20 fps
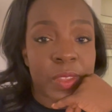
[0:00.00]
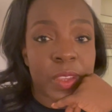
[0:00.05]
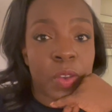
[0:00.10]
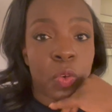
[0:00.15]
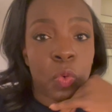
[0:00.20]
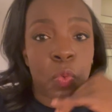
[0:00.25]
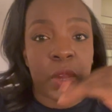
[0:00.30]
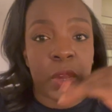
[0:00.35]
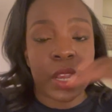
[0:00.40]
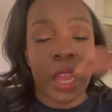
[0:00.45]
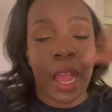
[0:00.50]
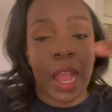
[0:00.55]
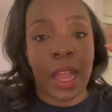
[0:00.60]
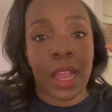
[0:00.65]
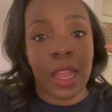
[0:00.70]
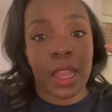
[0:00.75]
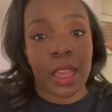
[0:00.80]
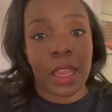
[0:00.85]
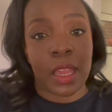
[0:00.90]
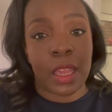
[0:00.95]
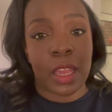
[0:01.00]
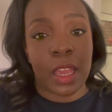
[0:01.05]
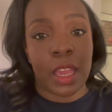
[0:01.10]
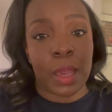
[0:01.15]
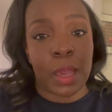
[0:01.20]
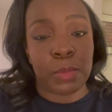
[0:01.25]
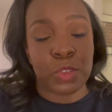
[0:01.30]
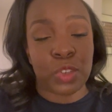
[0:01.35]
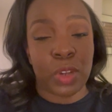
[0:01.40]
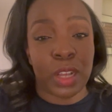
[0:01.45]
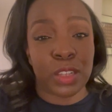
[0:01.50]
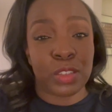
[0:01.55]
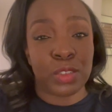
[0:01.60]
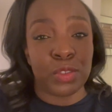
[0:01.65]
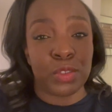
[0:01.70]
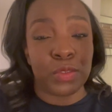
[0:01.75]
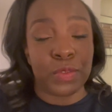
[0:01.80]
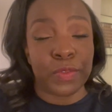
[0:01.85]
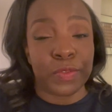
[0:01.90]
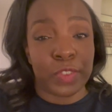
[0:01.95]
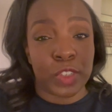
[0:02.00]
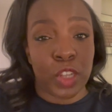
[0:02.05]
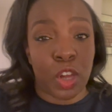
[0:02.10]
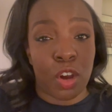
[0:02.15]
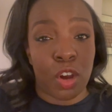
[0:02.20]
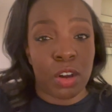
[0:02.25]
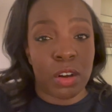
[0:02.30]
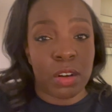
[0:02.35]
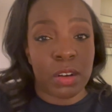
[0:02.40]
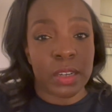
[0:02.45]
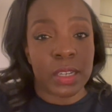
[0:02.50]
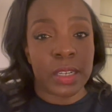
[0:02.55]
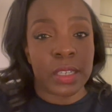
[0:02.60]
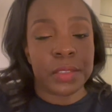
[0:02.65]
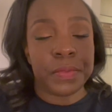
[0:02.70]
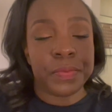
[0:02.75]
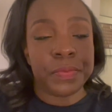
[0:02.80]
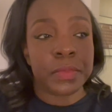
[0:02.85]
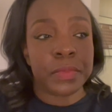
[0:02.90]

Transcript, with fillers: when I am trying to vlog